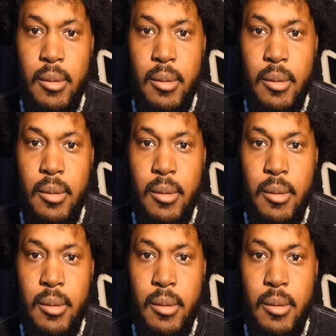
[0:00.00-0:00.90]

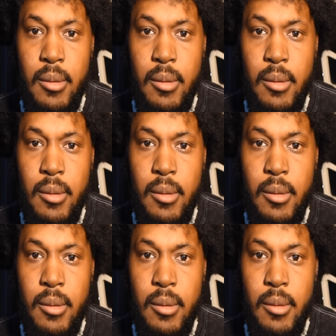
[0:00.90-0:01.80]

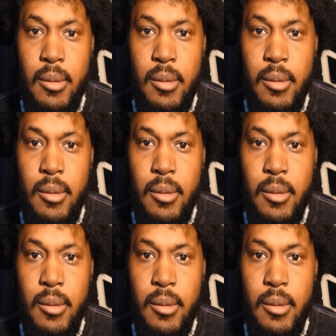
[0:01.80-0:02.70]

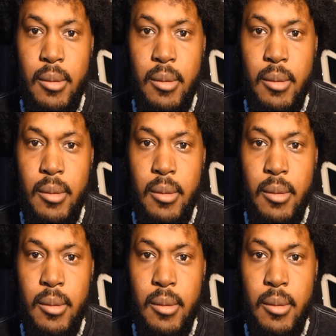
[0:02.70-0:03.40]
[no speech]